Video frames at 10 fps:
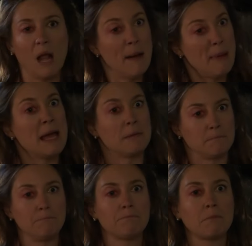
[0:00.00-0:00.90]
I'm in.
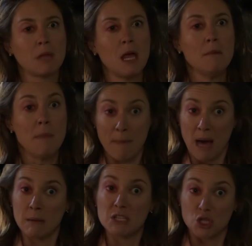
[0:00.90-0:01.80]
My
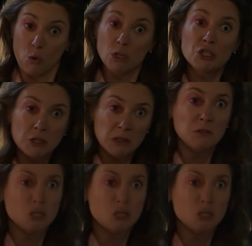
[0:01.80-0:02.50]
bottom is scorched.